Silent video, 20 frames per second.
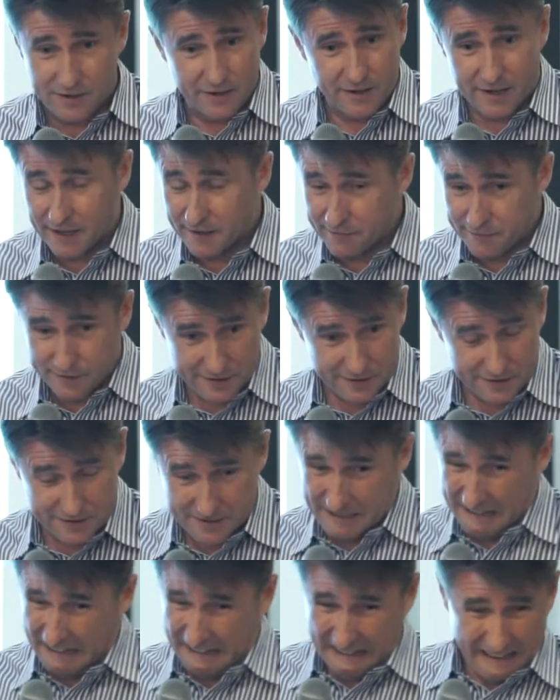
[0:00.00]
Harvard,
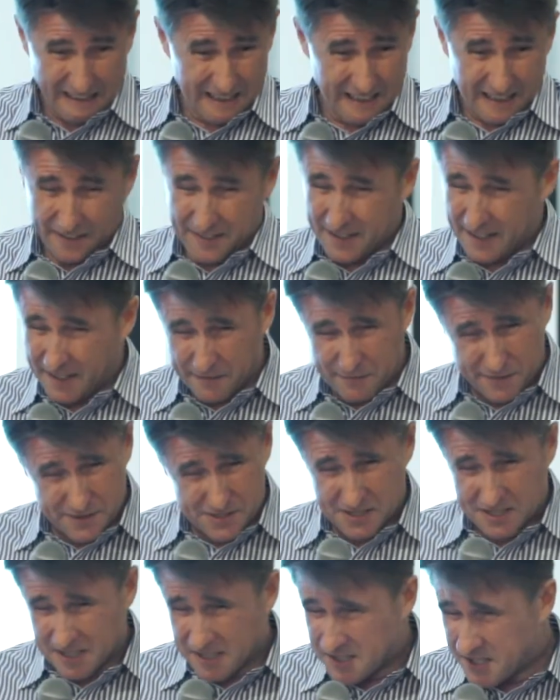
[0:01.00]
I think I
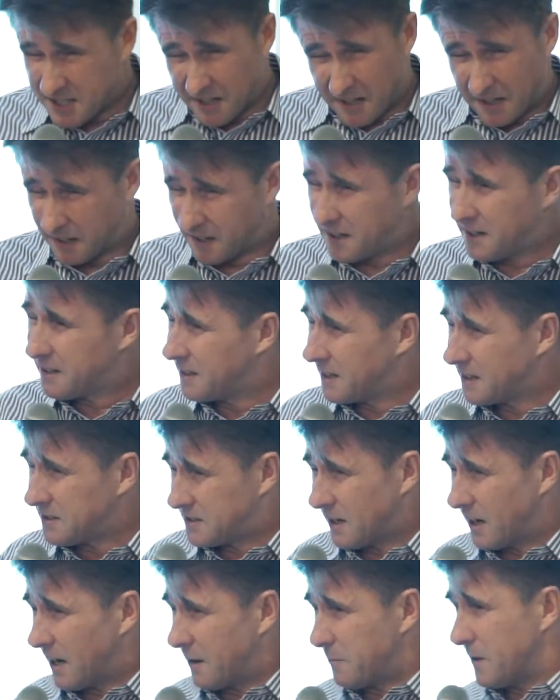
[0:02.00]
visited Tuck at
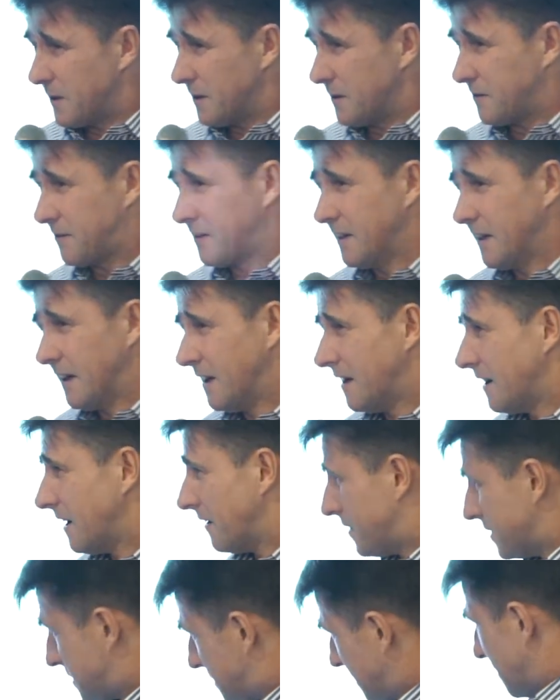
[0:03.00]
Dartmouth,
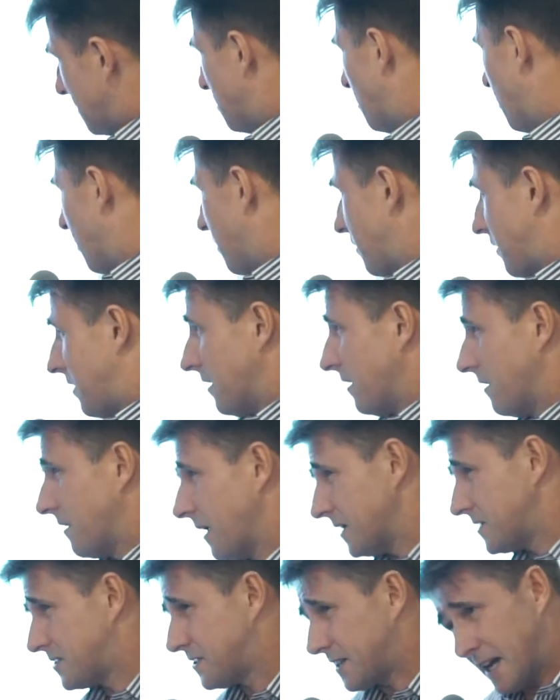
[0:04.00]
visited Wharton,
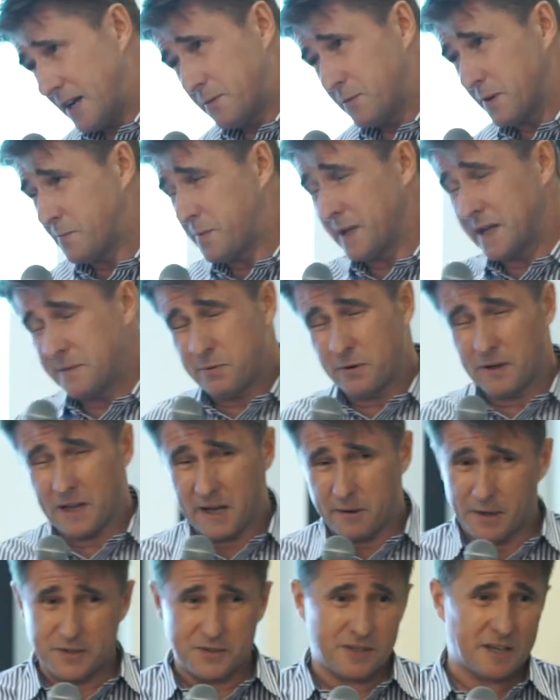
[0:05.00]
I stayed with people,
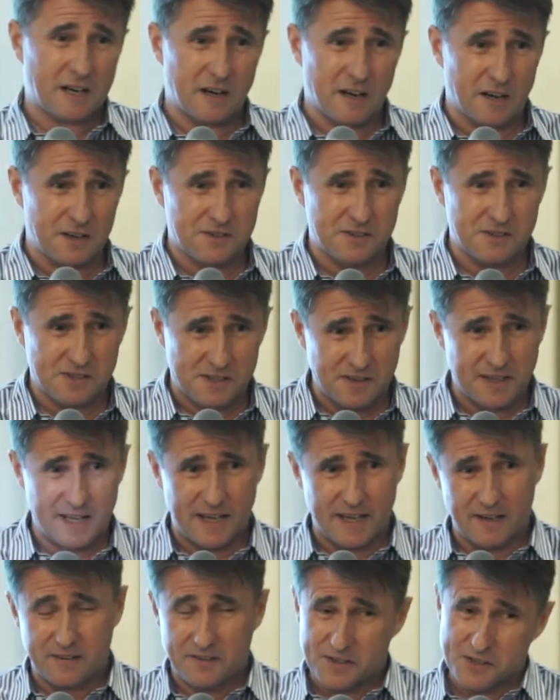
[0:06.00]
I went to classes. In the
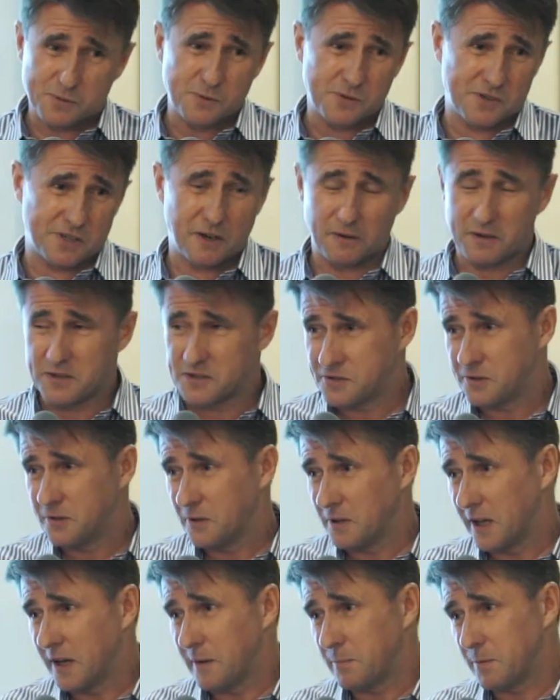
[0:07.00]
end, this was the only
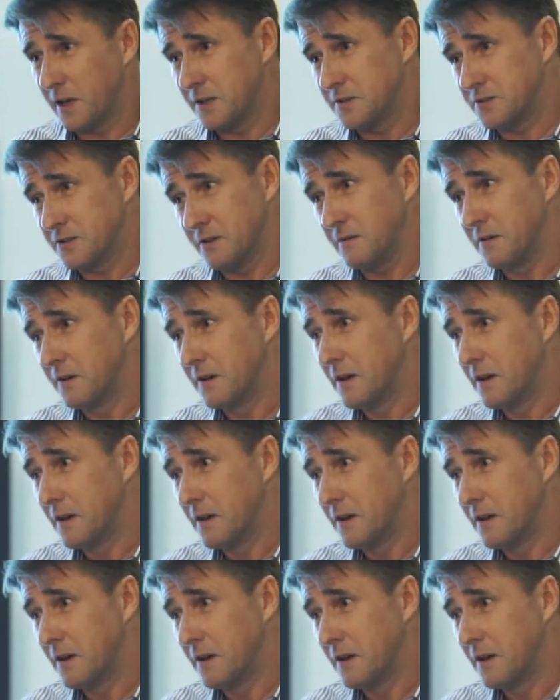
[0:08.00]
school I applied to.